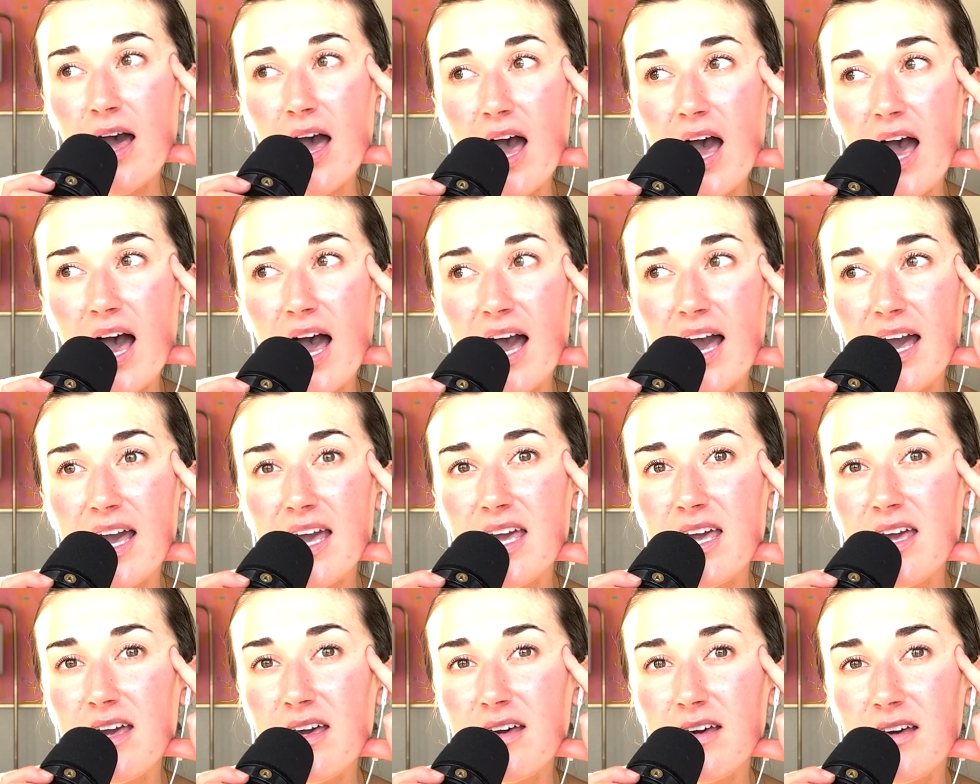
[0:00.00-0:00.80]

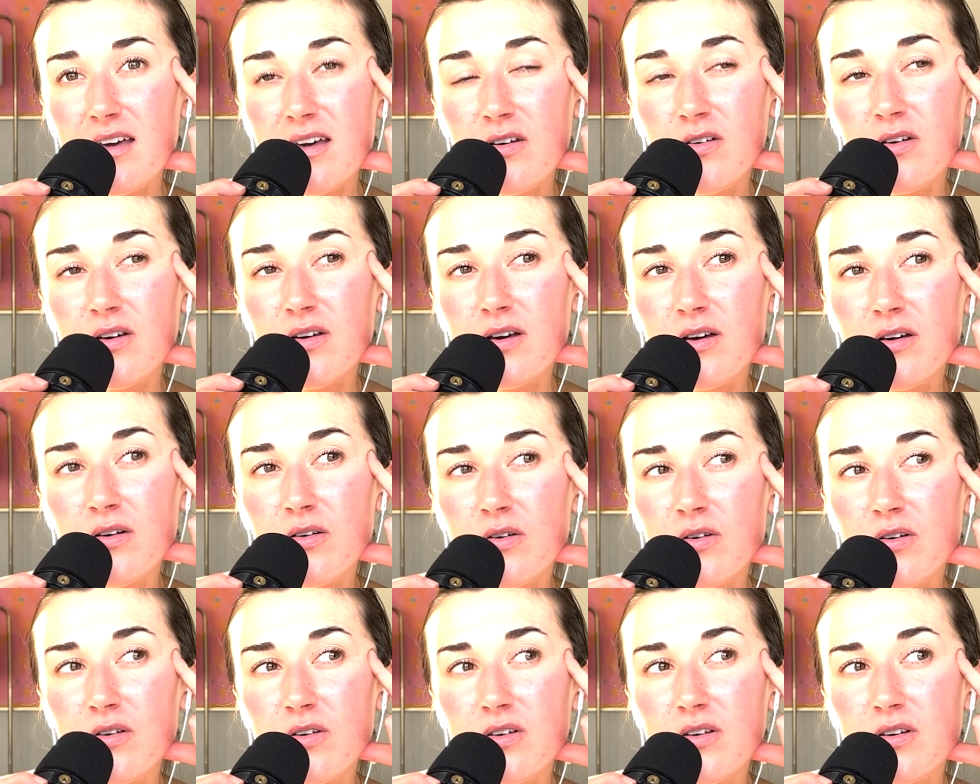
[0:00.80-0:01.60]
I
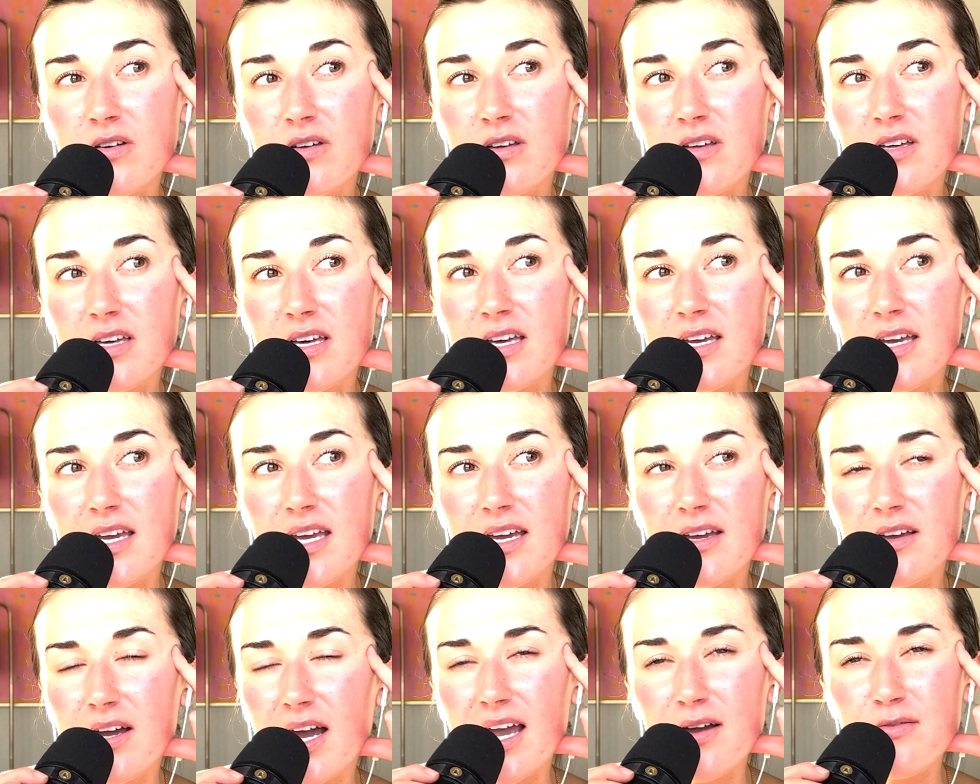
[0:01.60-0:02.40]

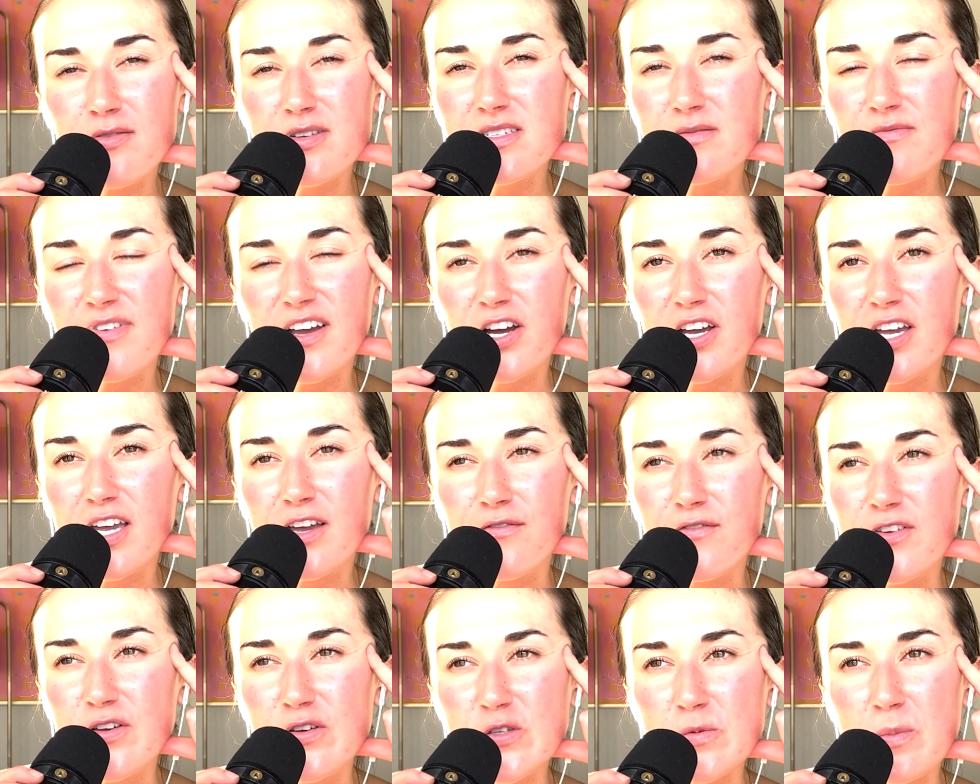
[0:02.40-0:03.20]
was very
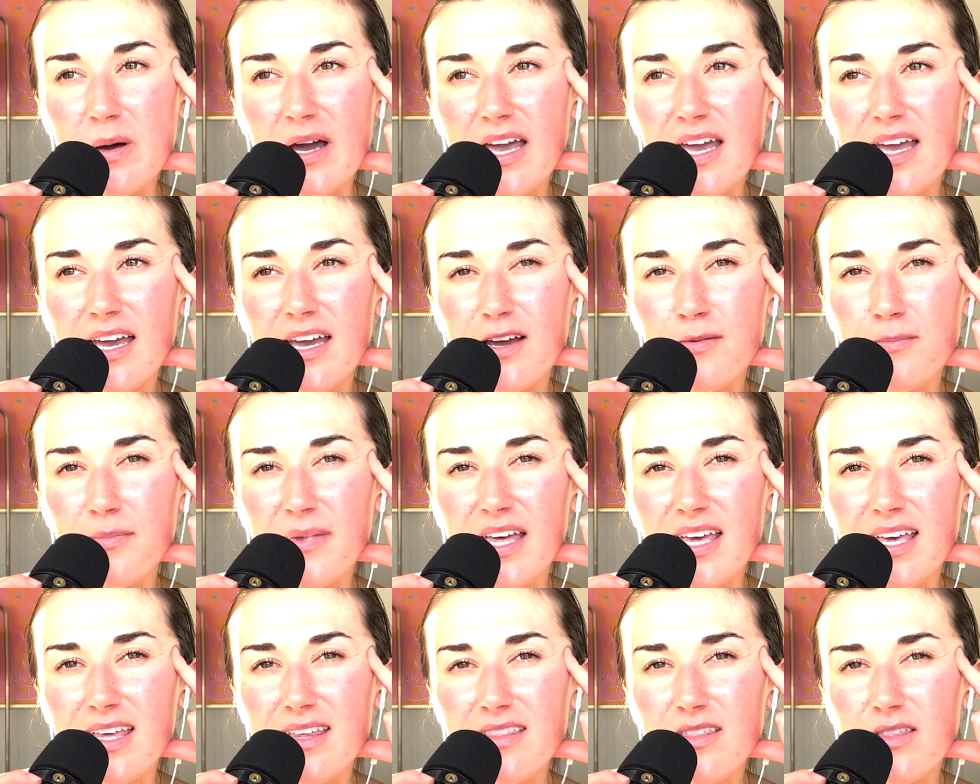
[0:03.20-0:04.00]
confused by it. I'm
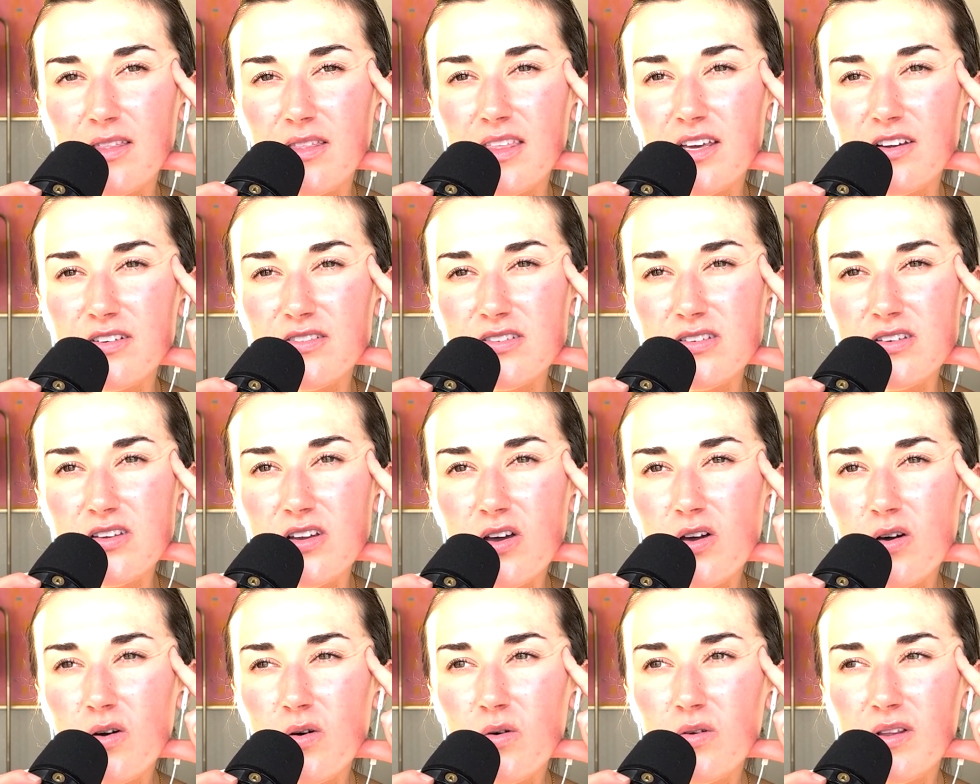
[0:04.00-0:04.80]
like, there's
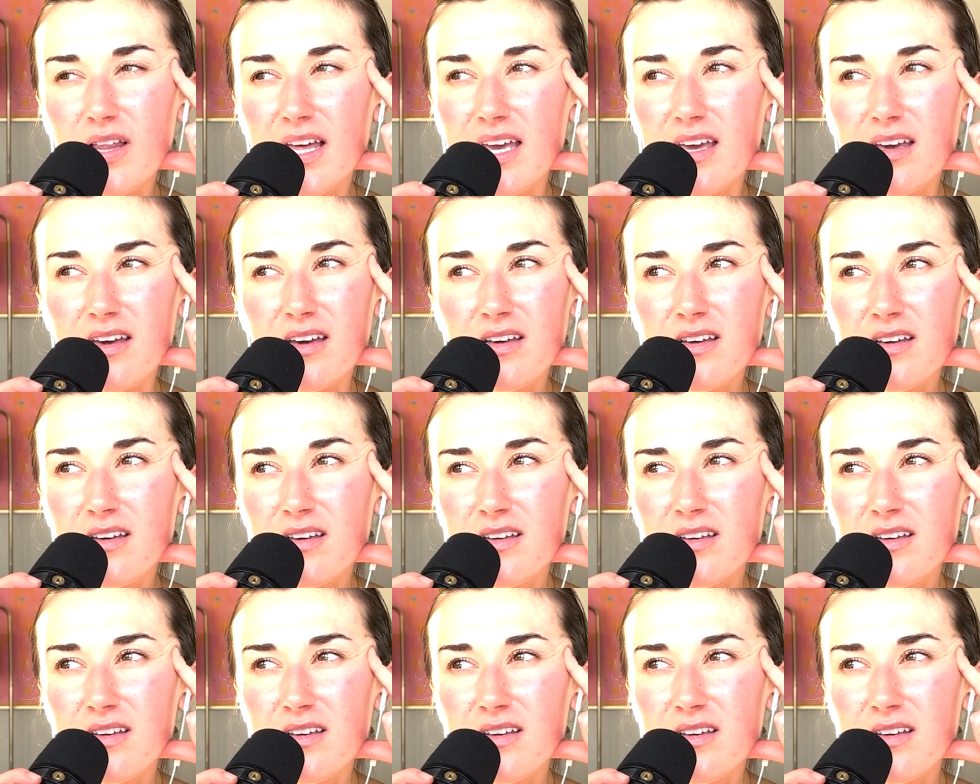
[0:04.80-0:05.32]
no like,